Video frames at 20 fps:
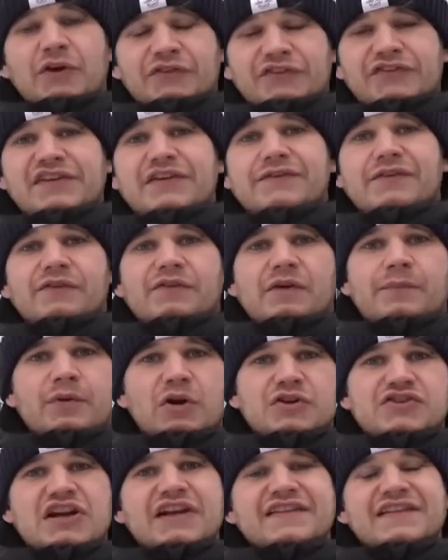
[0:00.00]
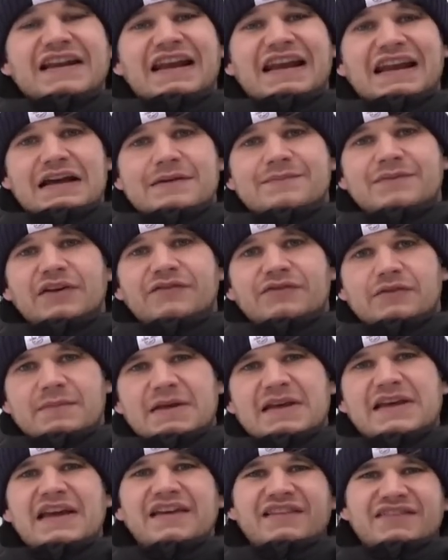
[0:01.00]
positive of the project in Leipzig for
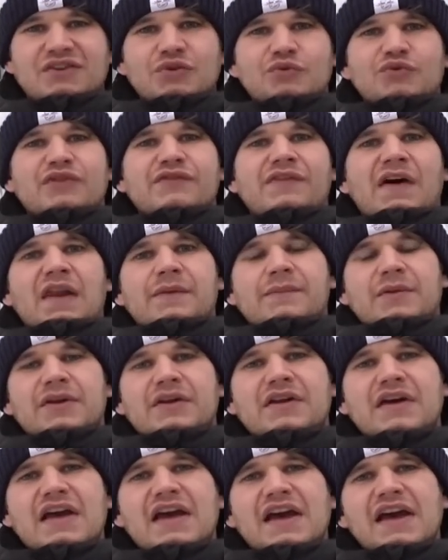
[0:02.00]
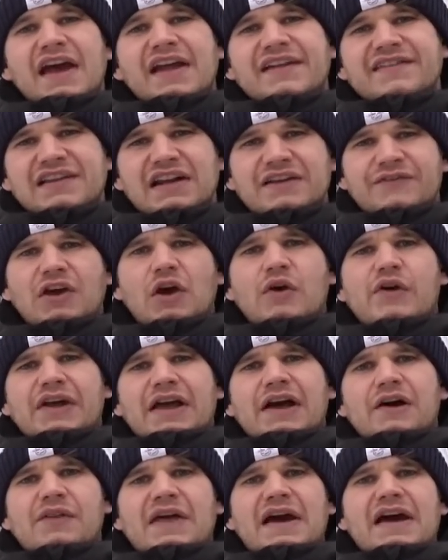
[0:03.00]
me is youth development. Instead of going
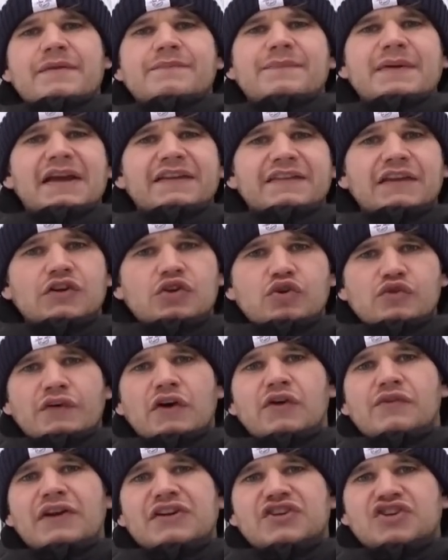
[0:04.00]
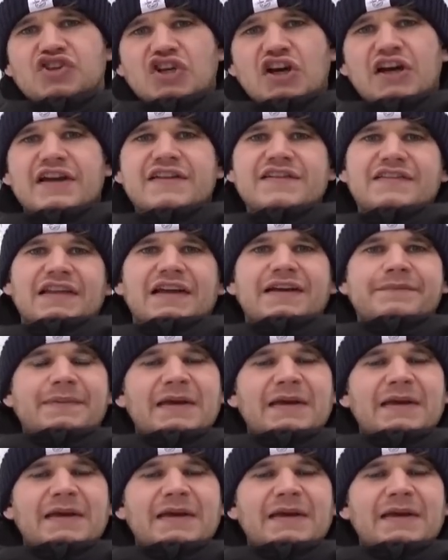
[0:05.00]
out there and being the nouveau rich giants like